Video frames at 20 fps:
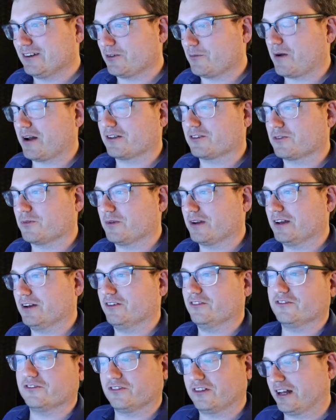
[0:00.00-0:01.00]
Reminds me
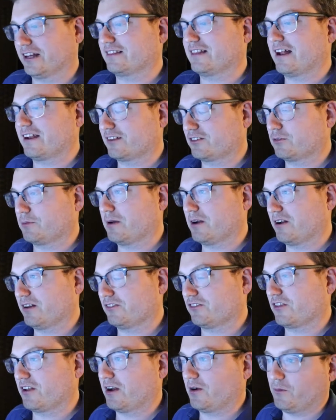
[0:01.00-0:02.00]
of like that
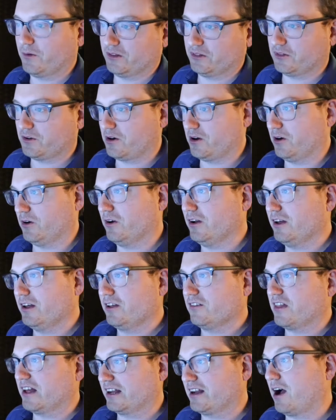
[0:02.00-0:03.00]
experience that I went through.
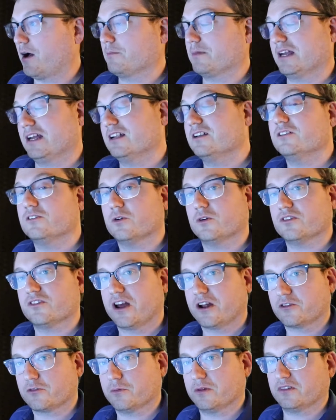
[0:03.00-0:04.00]
That got me into
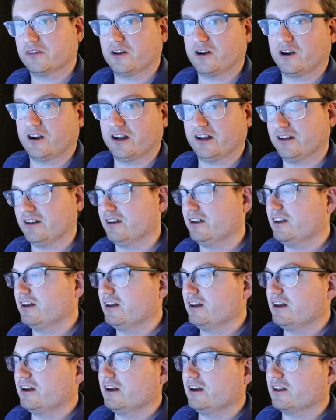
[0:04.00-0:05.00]
attachment theory and
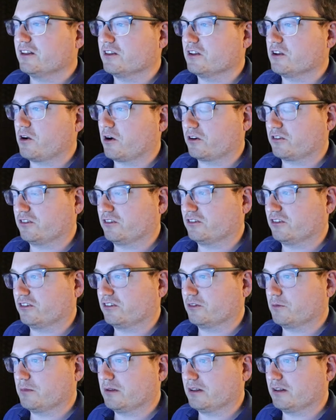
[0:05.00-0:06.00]
the
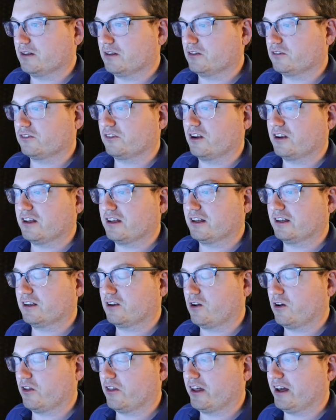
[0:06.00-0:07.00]
narcissism and studying
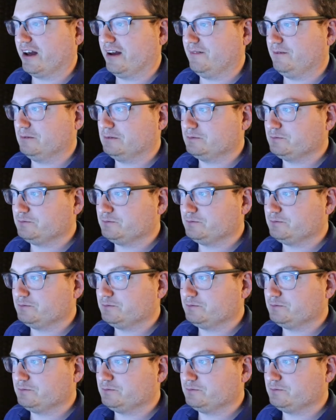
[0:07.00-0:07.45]
and all that.